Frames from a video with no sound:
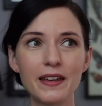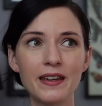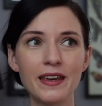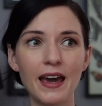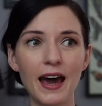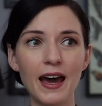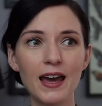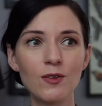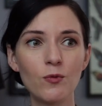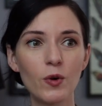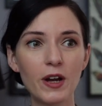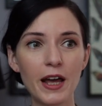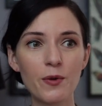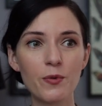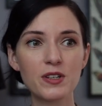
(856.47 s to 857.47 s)
Yeah, and
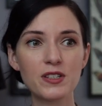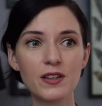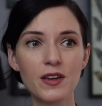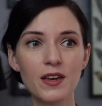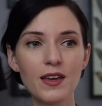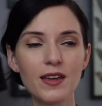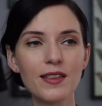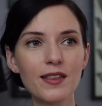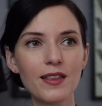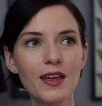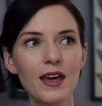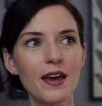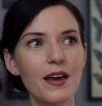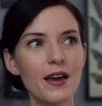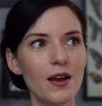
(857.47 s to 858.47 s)
when
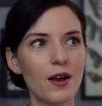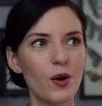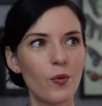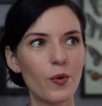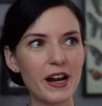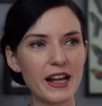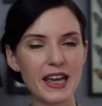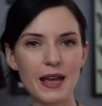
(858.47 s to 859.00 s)
it